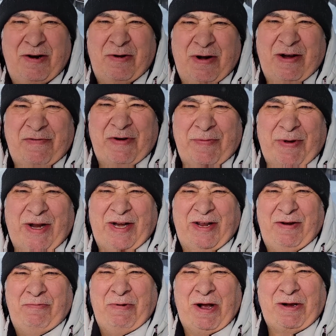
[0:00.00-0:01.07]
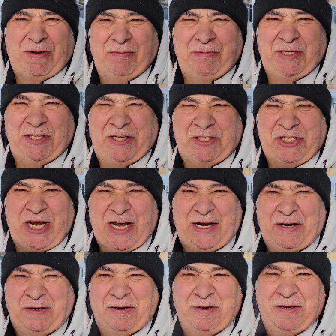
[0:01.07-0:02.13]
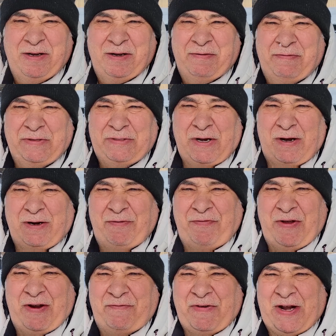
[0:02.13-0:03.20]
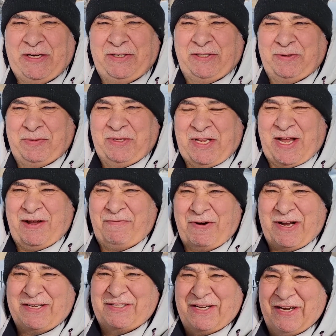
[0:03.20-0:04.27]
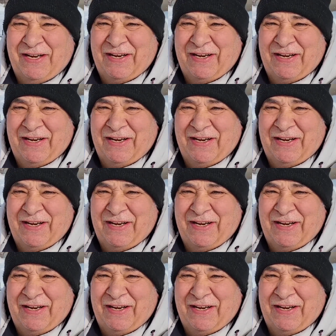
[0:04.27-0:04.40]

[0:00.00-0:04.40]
everybody, welcome to the channel, Photography Adventures with Dave Rusk.